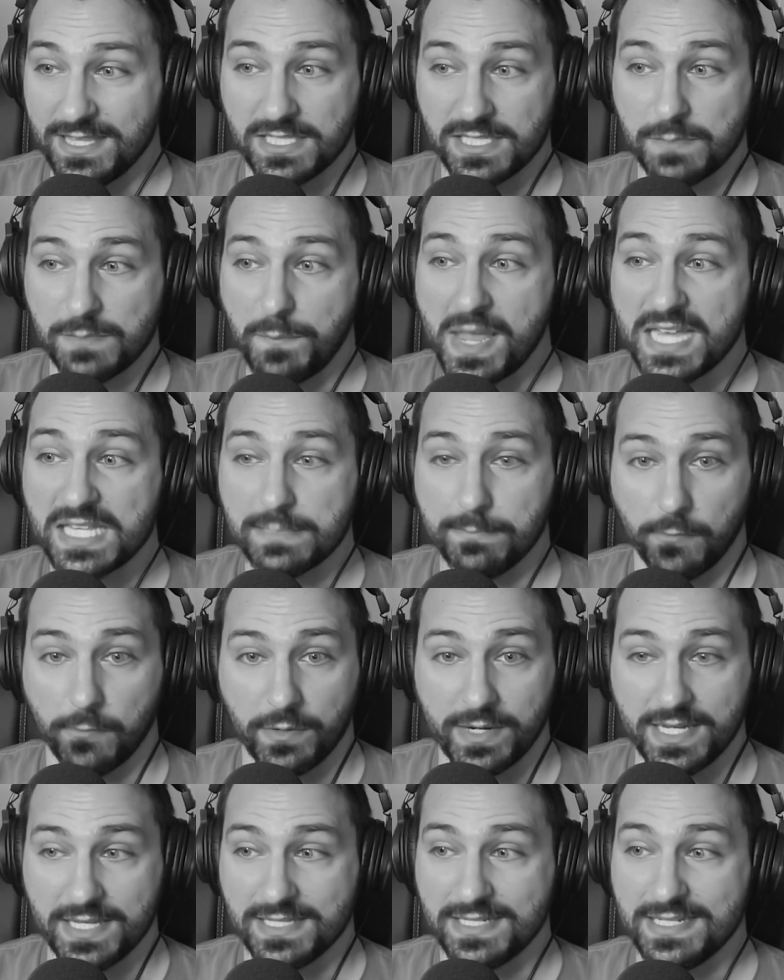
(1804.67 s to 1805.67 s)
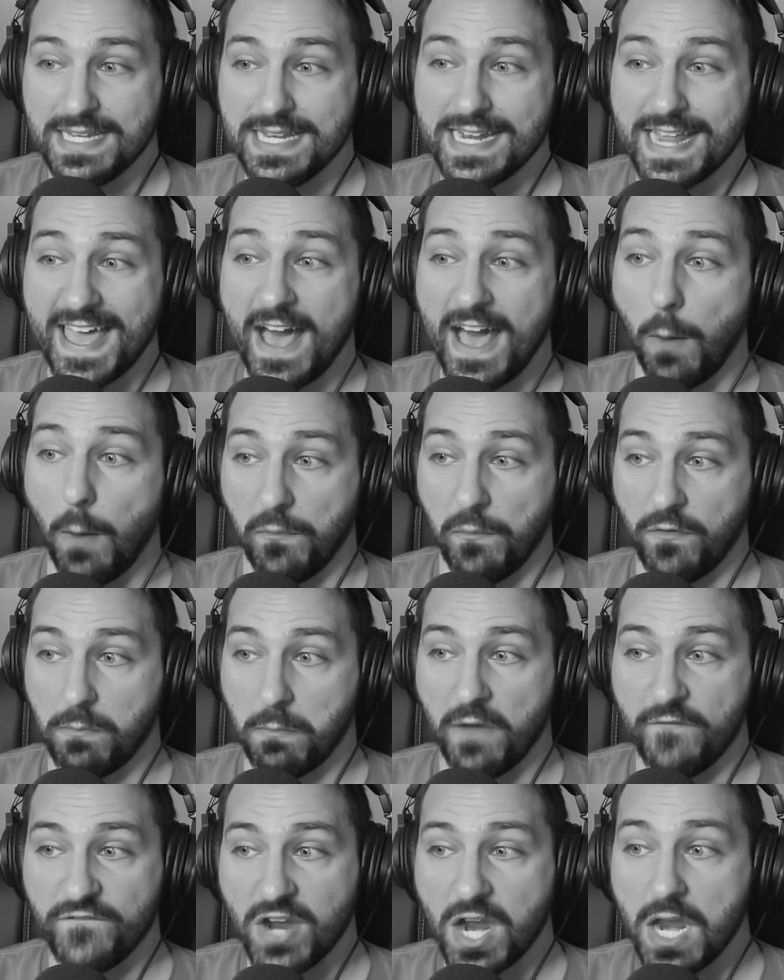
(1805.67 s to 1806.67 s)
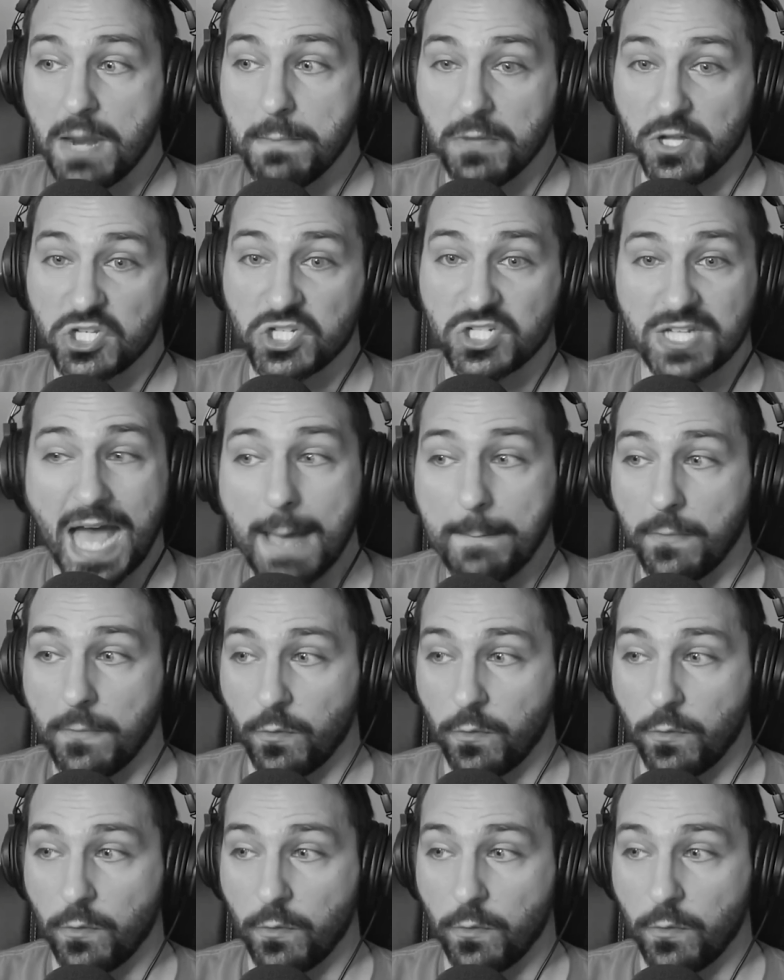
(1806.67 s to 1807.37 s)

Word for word: the space marines need help from a very much not